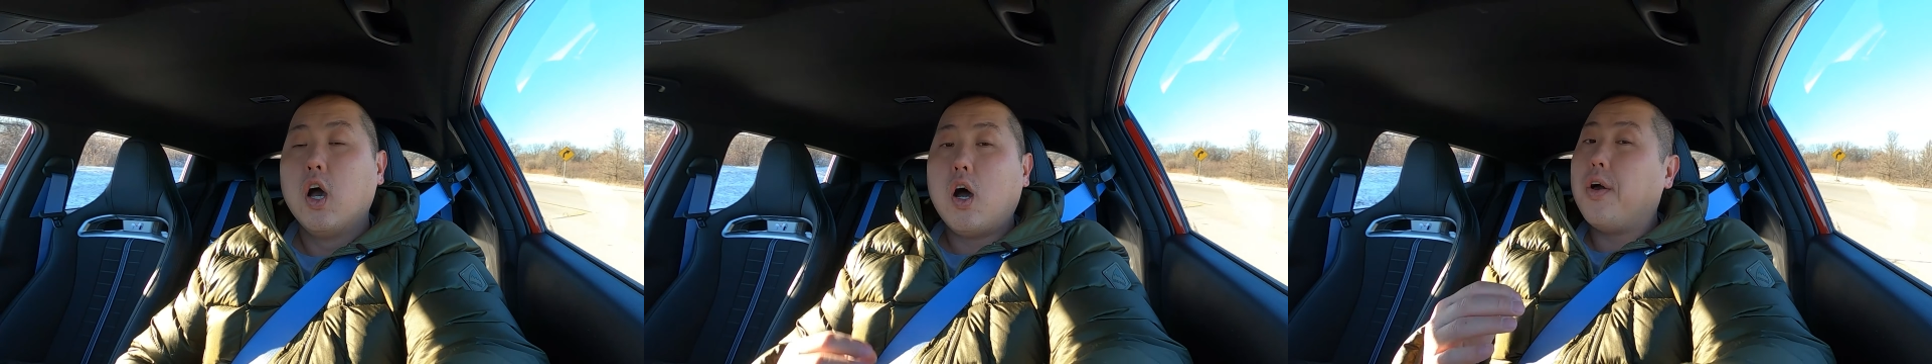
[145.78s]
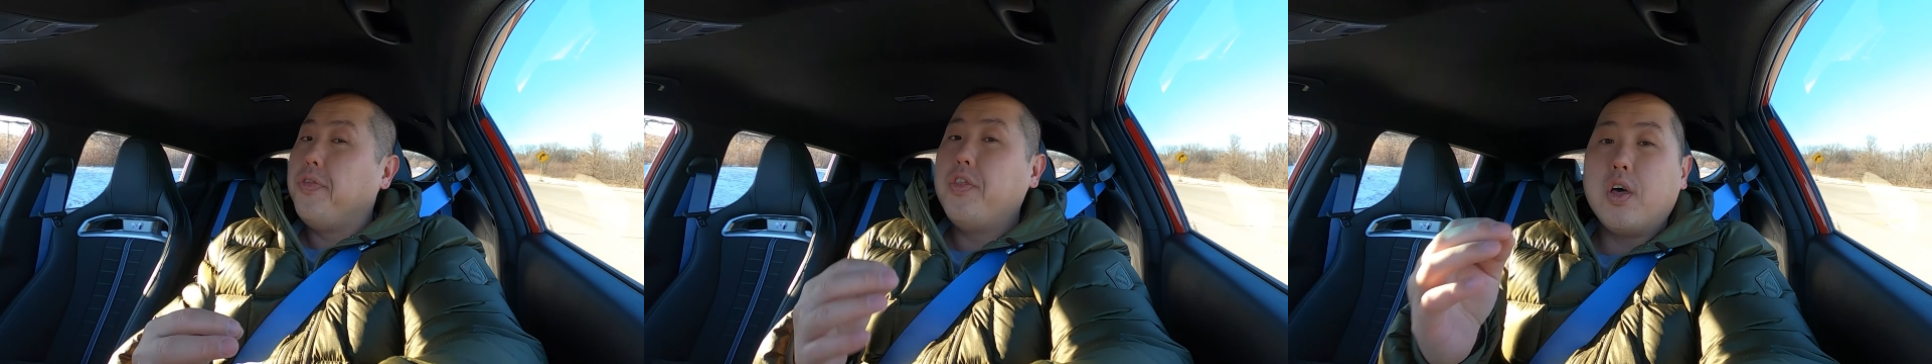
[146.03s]

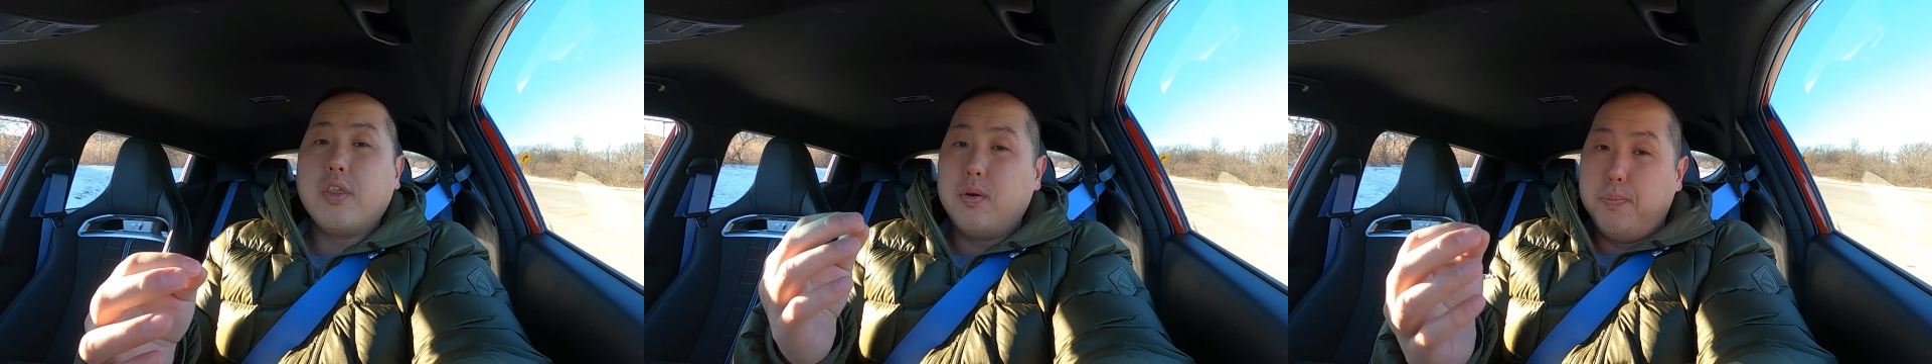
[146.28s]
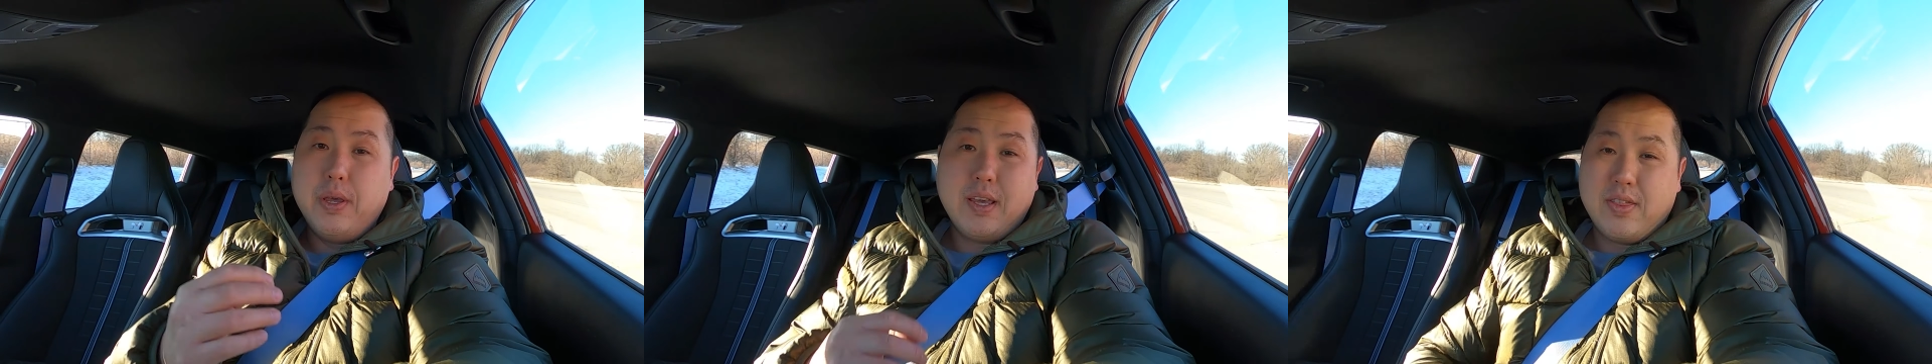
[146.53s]
Another
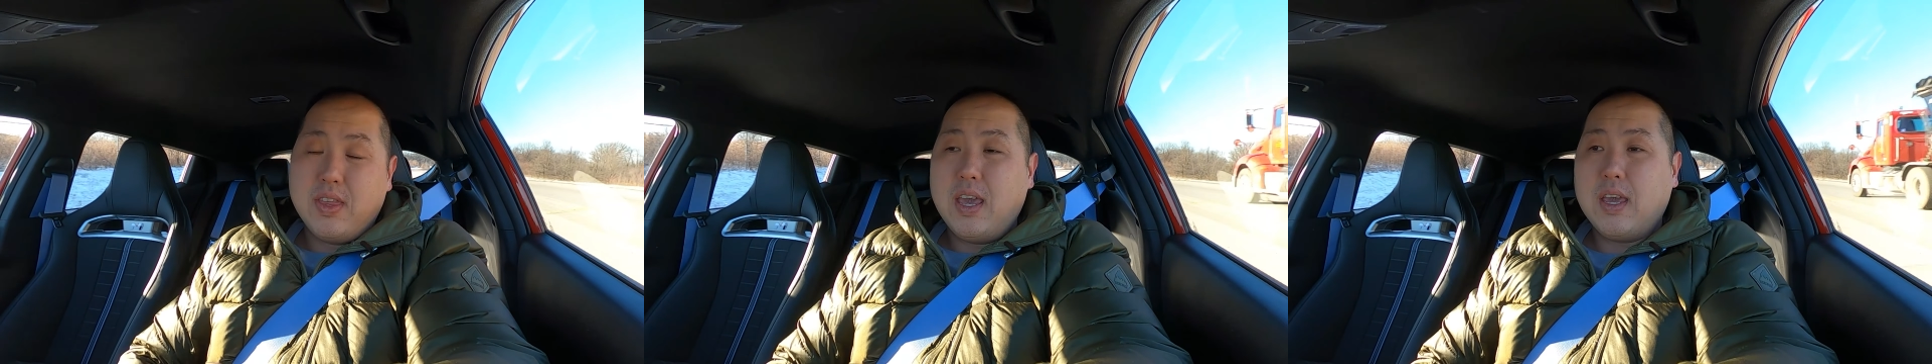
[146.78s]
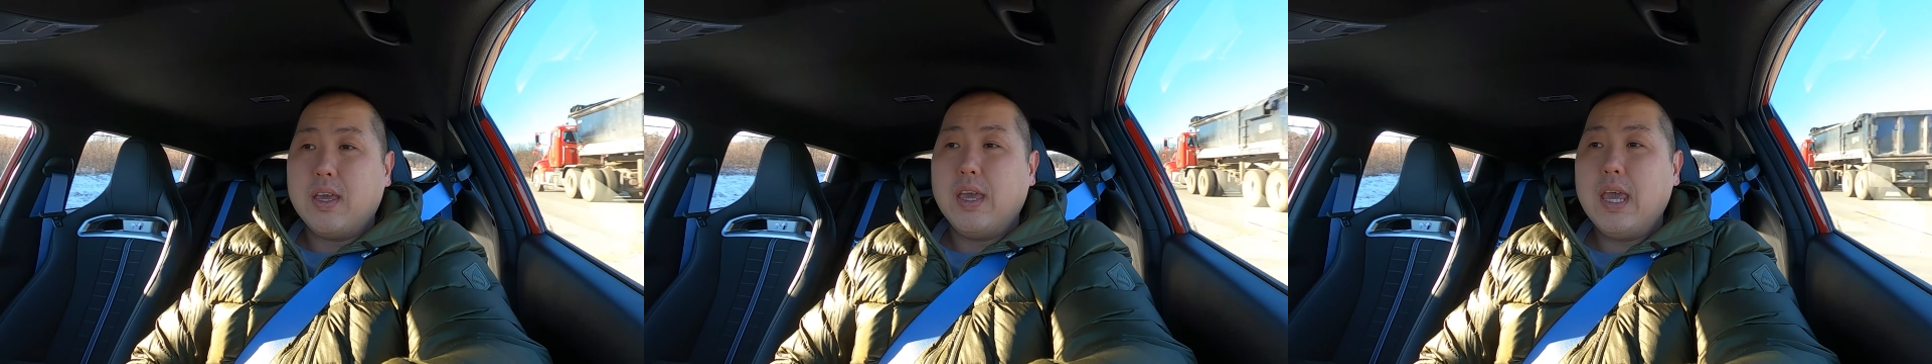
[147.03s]
big
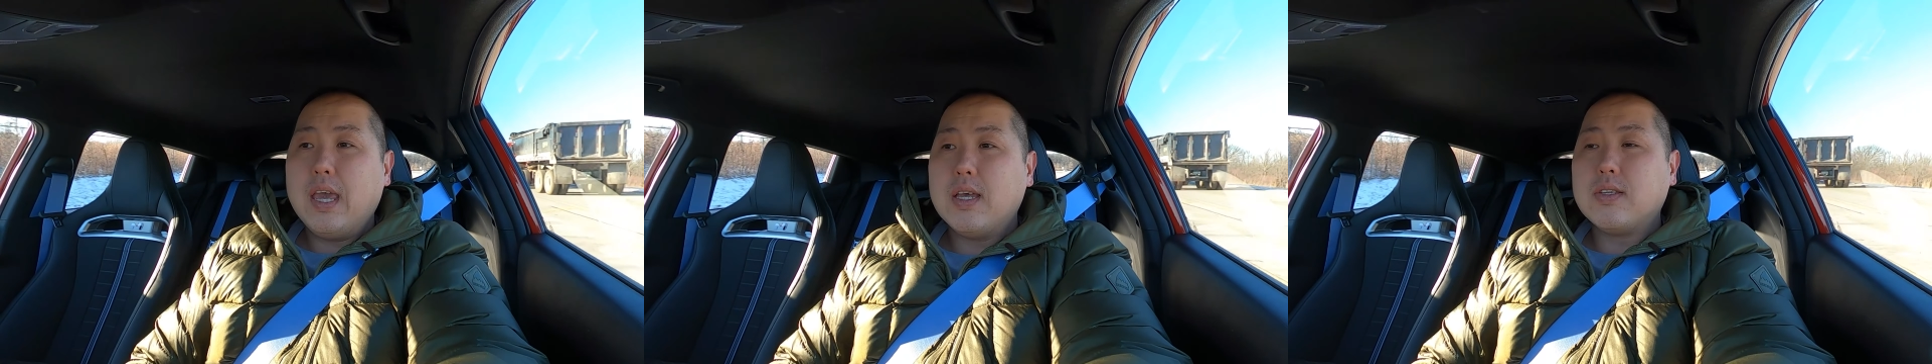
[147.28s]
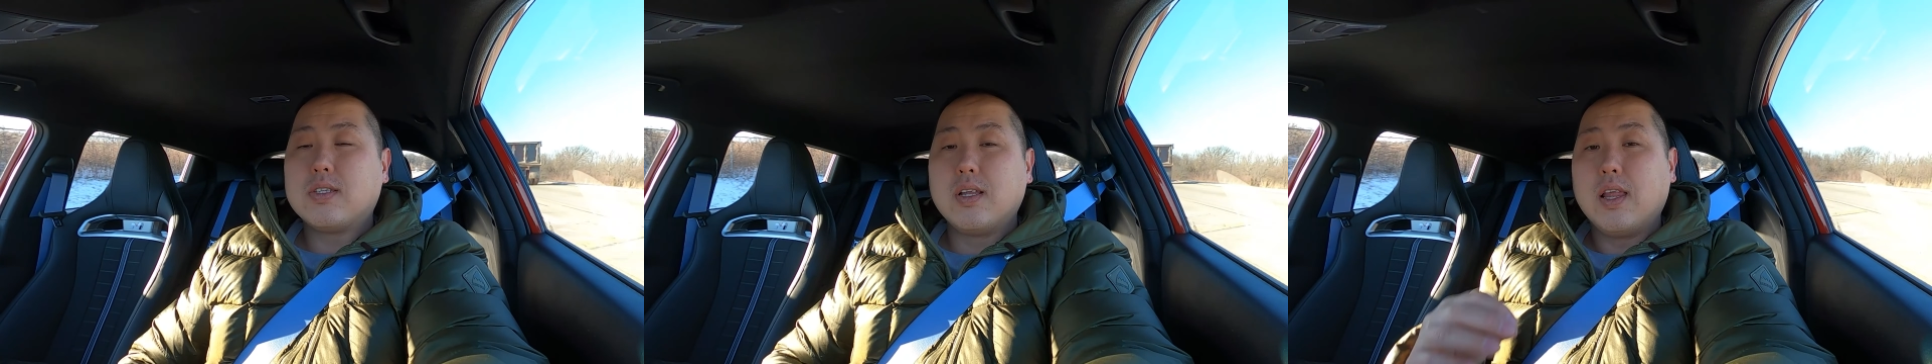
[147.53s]
thing
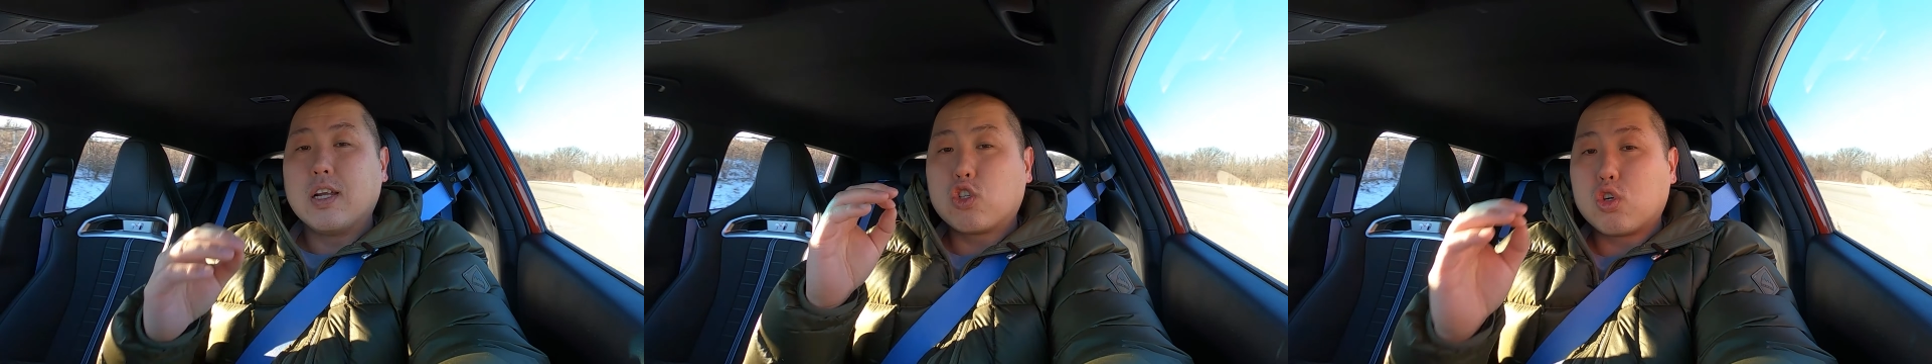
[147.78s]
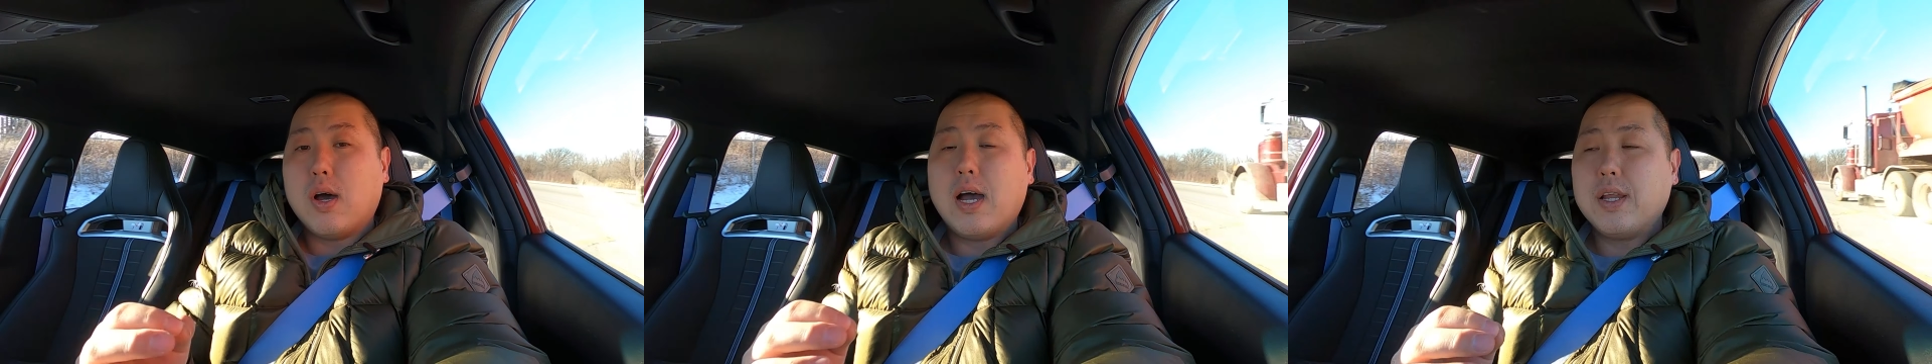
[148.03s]
is the
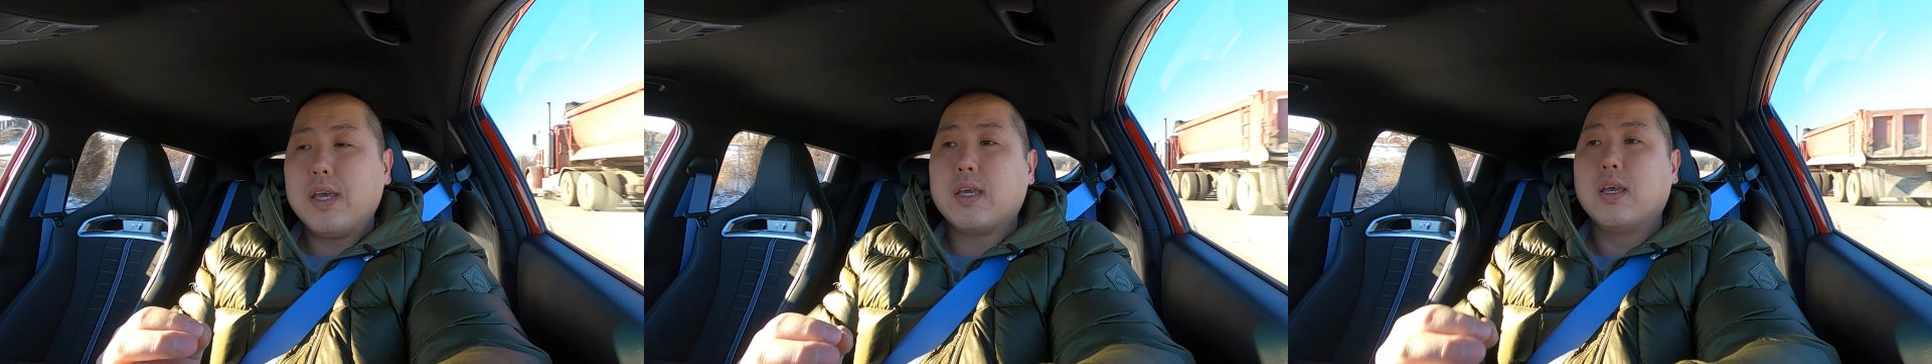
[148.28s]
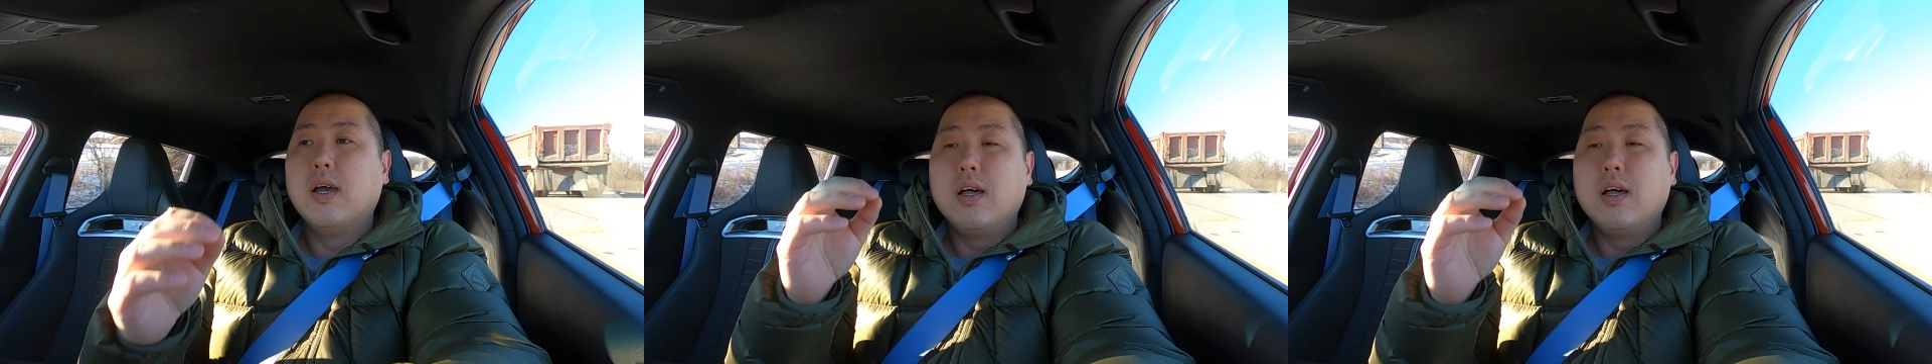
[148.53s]
electronic